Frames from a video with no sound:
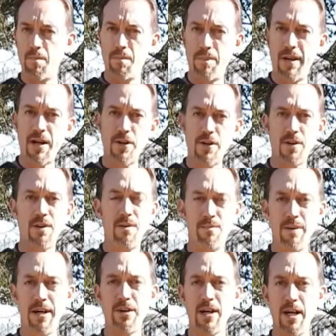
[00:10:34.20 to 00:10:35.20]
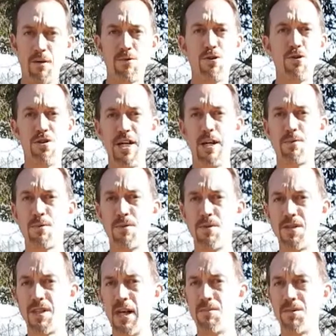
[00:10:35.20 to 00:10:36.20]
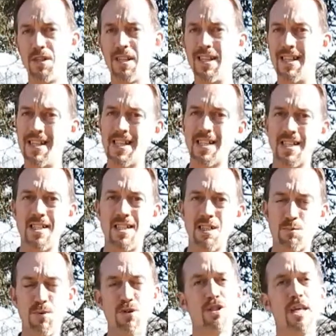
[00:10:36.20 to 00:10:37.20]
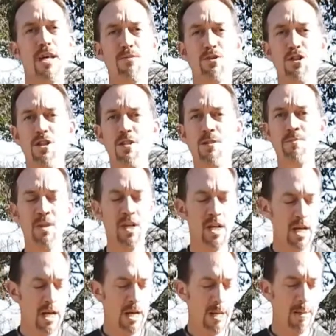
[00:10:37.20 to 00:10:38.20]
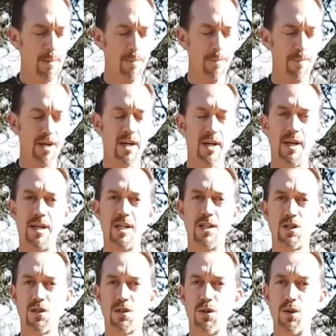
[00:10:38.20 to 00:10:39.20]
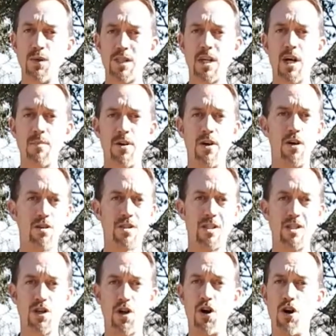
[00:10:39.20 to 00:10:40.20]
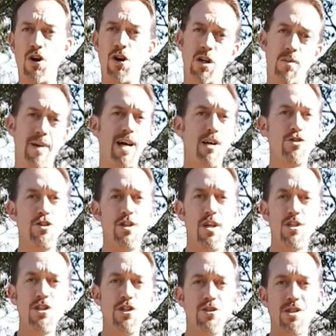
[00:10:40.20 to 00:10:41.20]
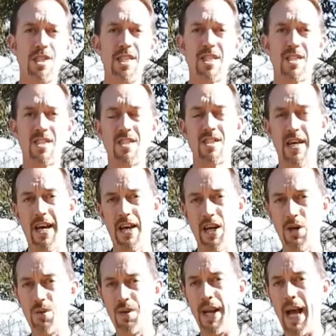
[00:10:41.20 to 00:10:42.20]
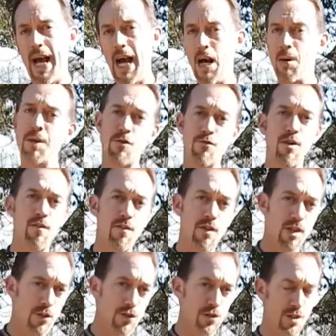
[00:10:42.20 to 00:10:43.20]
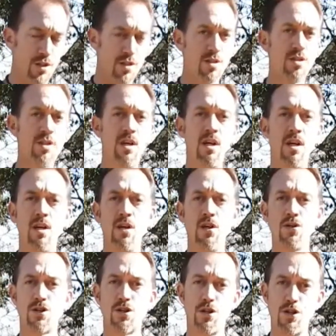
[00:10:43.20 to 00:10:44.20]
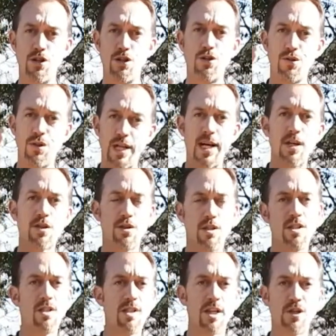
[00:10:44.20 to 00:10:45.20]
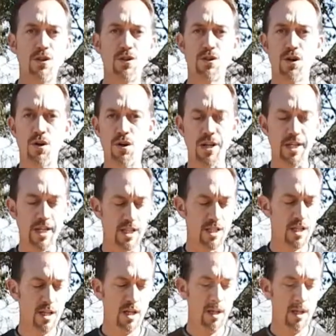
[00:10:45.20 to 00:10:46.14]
Better helps your depth perception and distance perception, because throwing tomahawks is all about judging your distance and knowing how many revolutions so that you can actually stick your target.